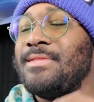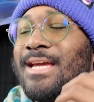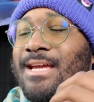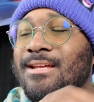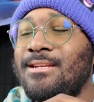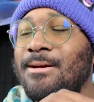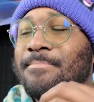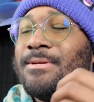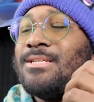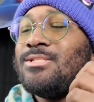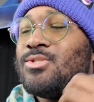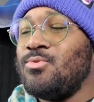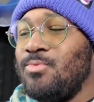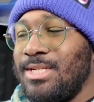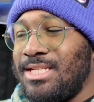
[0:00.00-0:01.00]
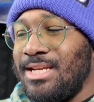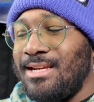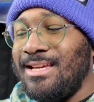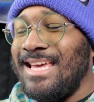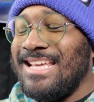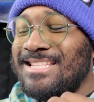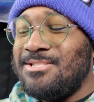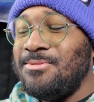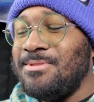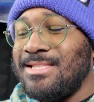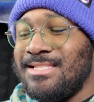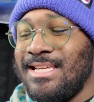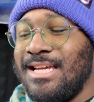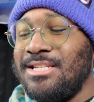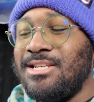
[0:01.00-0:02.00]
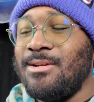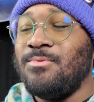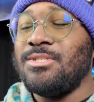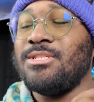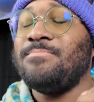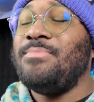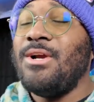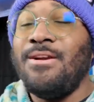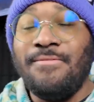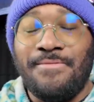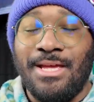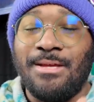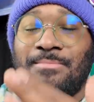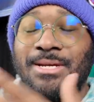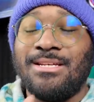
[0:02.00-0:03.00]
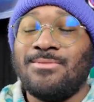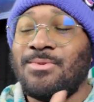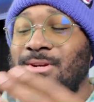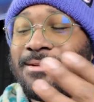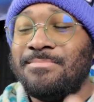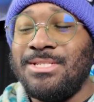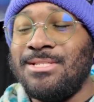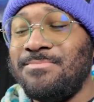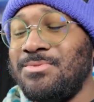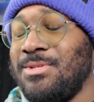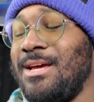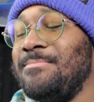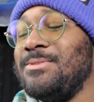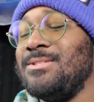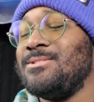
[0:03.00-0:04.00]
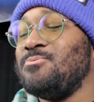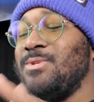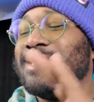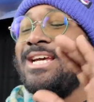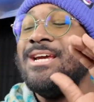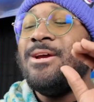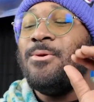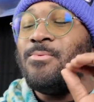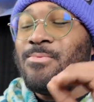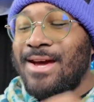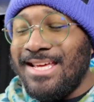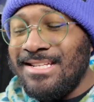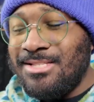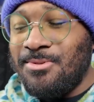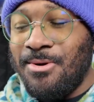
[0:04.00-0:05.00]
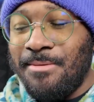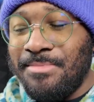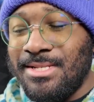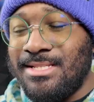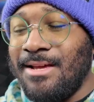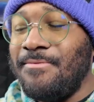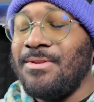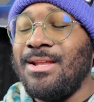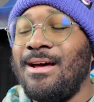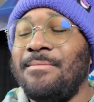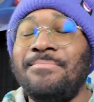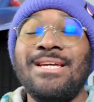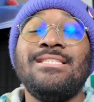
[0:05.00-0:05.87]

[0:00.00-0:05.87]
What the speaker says: They end up switching into the Zacian, which is perfect because we're going to be able to switch right into our Blacephalon.